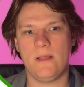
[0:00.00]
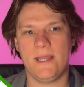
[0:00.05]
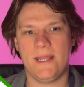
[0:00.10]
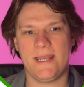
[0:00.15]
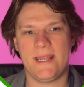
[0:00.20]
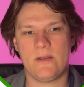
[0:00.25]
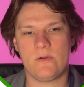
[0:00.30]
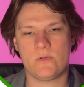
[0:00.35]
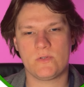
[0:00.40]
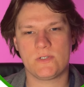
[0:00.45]
and
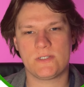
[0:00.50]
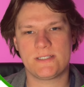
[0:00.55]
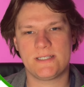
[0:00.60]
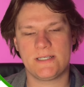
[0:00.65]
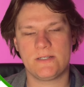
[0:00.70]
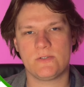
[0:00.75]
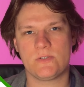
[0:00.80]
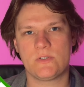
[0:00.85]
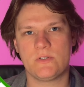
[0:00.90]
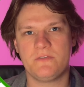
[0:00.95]
that also
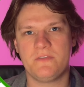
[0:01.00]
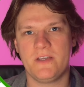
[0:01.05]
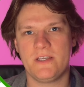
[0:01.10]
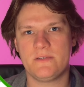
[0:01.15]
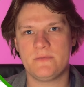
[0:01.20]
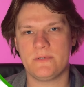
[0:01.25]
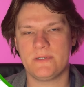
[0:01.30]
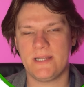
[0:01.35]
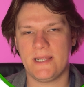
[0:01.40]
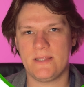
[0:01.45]
signals to
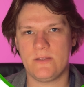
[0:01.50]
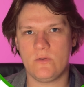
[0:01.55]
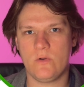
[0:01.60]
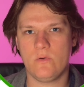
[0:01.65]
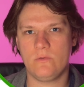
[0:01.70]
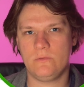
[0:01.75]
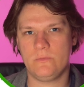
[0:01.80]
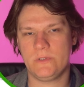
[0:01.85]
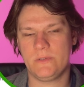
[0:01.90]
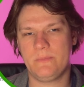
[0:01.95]
Facebook that you
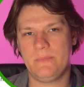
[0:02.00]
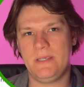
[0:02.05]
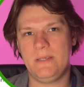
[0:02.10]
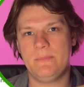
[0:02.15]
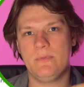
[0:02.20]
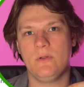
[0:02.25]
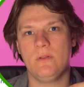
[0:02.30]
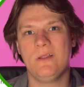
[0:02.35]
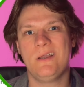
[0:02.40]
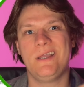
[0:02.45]
only want
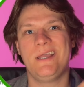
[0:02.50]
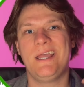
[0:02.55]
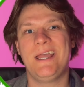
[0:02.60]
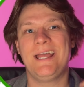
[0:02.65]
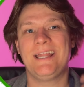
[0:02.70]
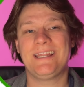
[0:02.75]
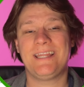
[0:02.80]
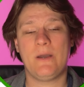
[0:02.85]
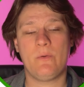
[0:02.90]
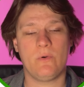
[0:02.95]
people
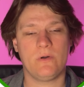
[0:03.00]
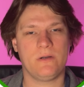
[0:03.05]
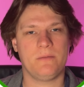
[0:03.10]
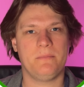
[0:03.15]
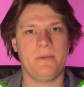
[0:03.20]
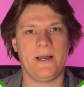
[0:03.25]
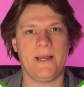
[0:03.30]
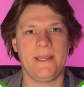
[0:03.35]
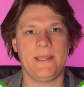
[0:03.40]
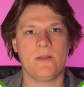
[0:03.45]
that want to
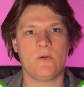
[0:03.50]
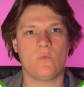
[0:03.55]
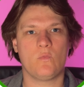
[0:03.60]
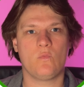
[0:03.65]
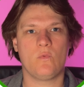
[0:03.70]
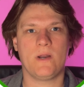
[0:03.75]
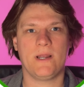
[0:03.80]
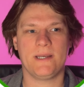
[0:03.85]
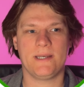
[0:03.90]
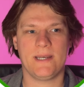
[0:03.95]
buy
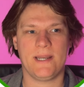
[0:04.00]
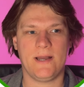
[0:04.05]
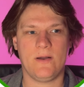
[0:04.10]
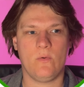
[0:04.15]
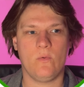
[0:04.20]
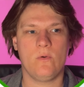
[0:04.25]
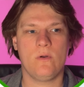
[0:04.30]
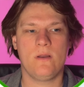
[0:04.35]
right now.